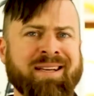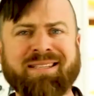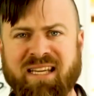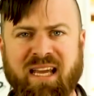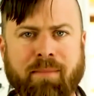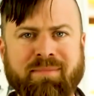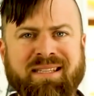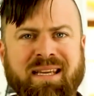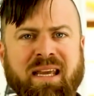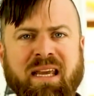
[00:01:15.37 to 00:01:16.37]

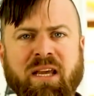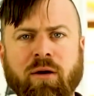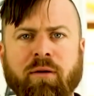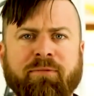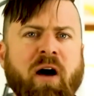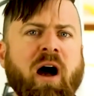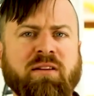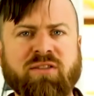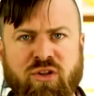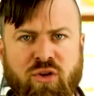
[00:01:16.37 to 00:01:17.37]
TMZ or
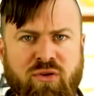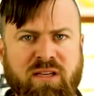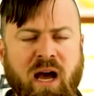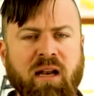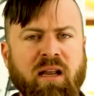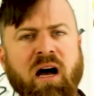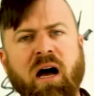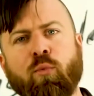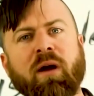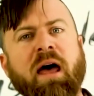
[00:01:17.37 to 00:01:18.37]

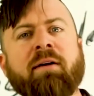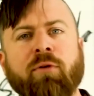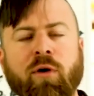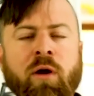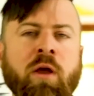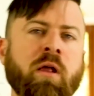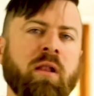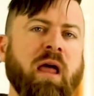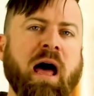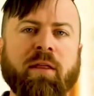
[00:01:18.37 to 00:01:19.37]
FoxNews.com, whatever,
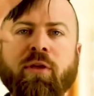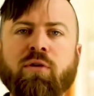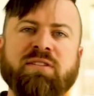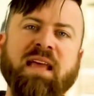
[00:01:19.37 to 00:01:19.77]
a lot of those